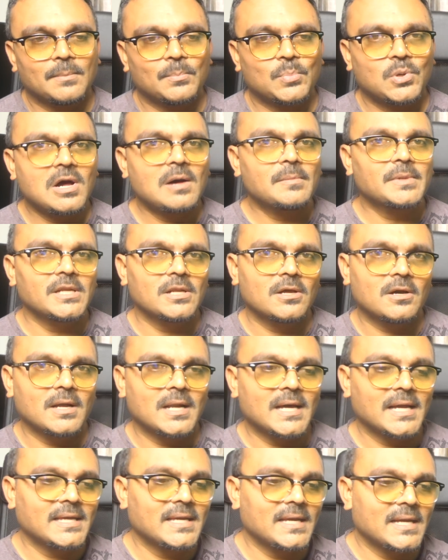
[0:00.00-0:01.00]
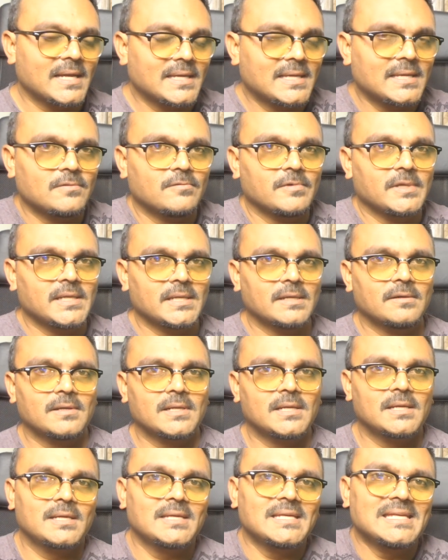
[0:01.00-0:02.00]
Probably not. I can
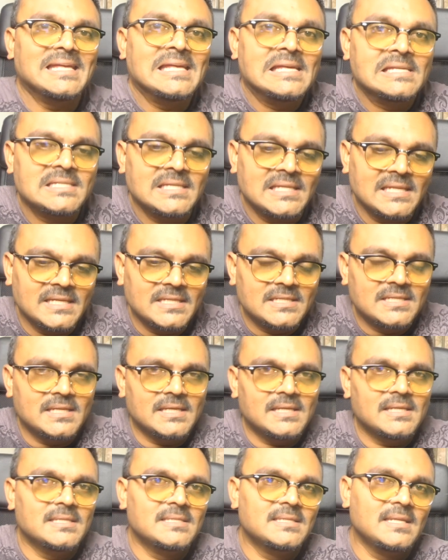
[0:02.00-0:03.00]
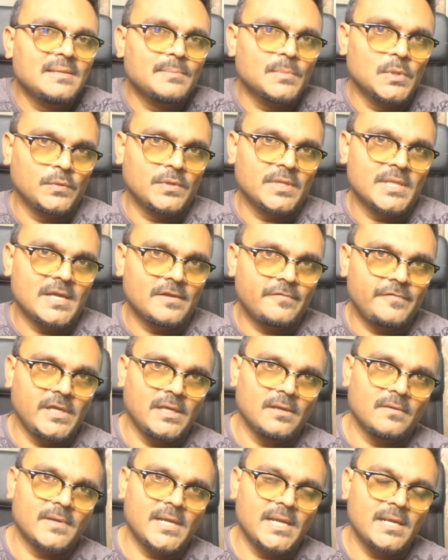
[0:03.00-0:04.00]
easily move to that
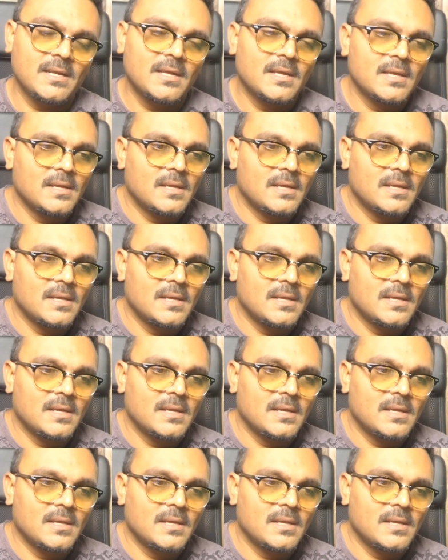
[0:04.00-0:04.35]
field, right?